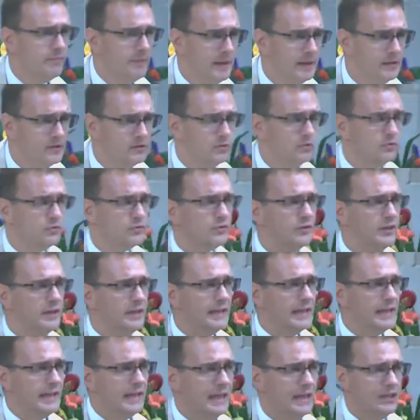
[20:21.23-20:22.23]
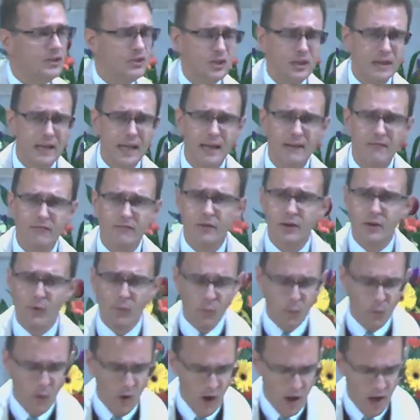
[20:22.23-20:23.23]
to treat each and every
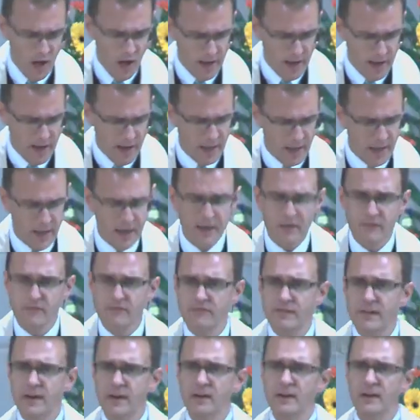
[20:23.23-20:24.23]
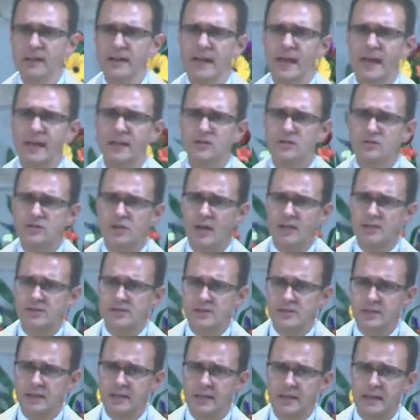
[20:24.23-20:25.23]
one fairly and
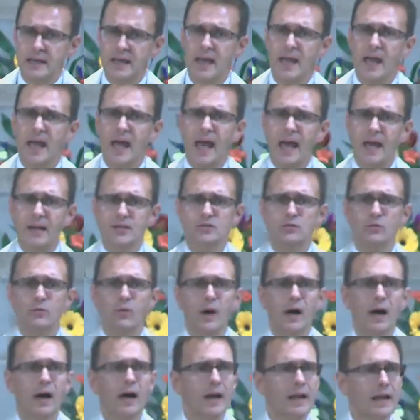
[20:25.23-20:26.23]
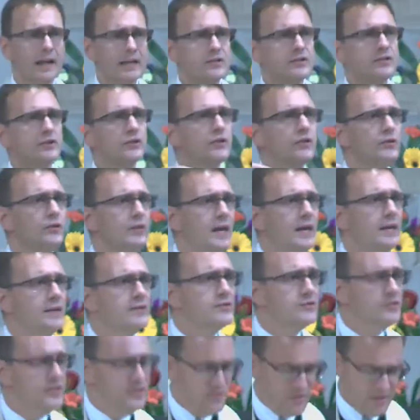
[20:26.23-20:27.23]
justly, as well as to create a
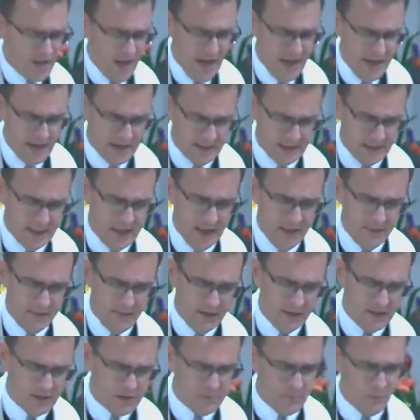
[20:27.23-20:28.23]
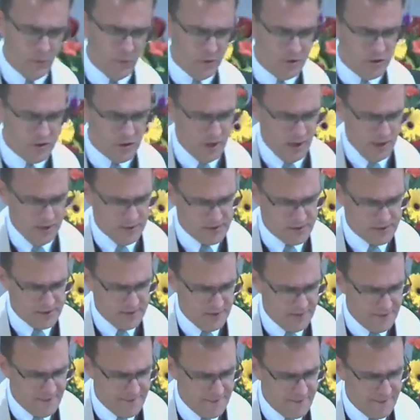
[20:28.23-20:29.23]
society that is more just.
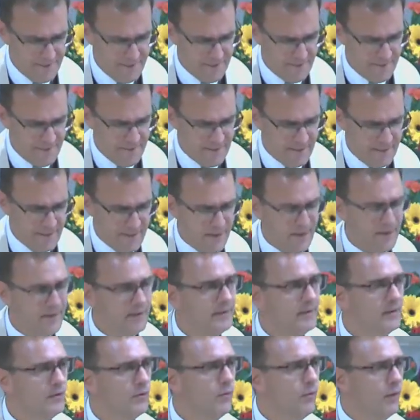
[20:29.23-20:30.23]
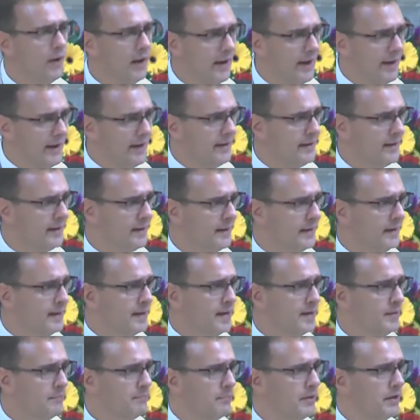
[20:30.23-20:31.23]
Why?
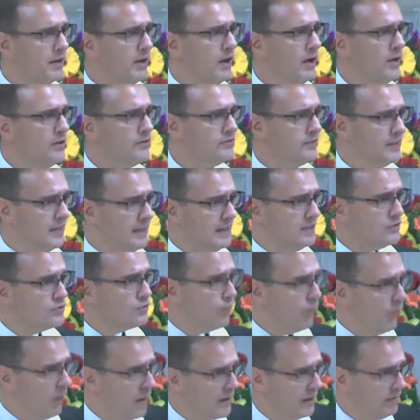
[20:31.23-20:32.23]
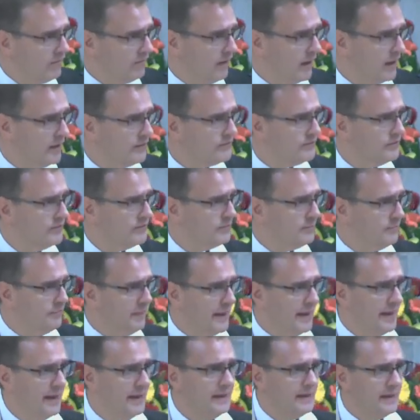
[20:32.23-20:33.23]
Because each one of us is
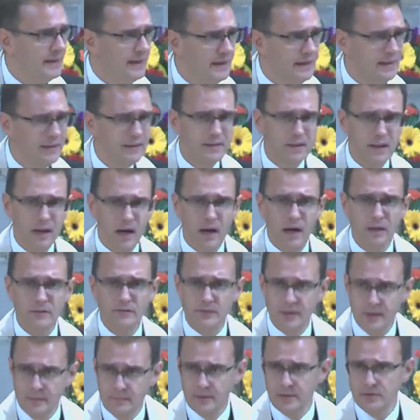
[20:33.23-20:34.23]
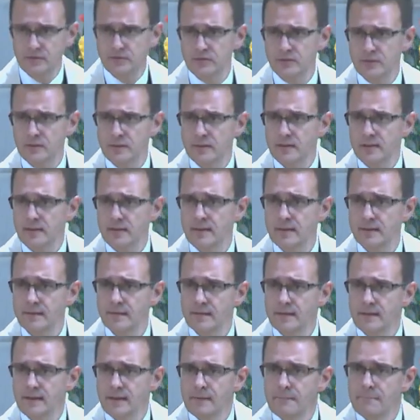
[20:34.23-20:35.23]
made in God's image.
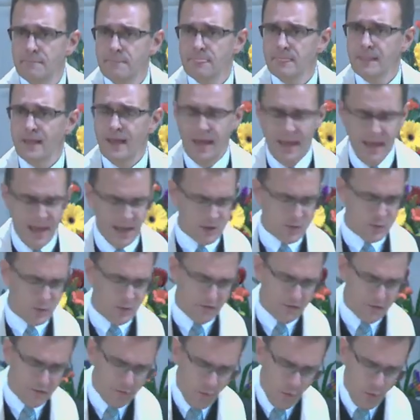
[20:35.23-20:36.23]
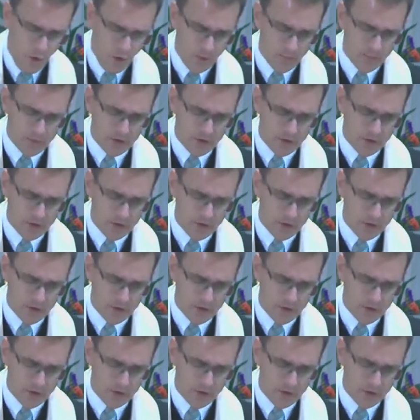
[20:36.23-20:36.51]
As Reformed